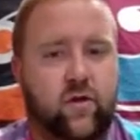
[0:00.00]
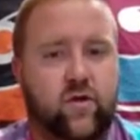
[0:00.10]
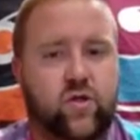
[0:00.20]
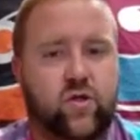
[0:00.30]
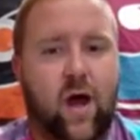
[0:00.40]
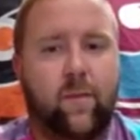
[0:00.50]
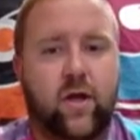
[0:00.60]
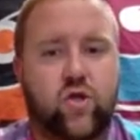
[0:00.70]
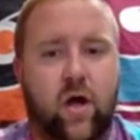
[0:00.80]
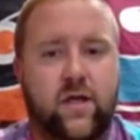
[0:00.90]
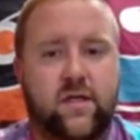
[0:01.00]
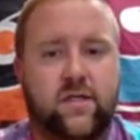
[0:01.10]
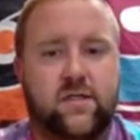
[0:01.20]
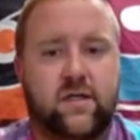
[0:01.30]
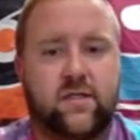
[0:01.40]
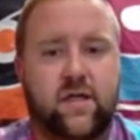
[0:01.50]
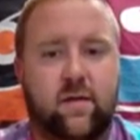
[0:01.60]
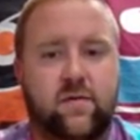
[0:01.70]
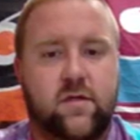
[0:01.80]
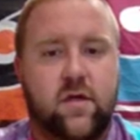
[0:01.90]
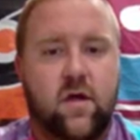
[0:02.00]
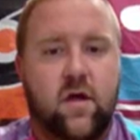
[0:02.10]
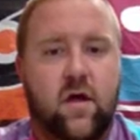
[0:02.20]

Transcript: So I might try 66 times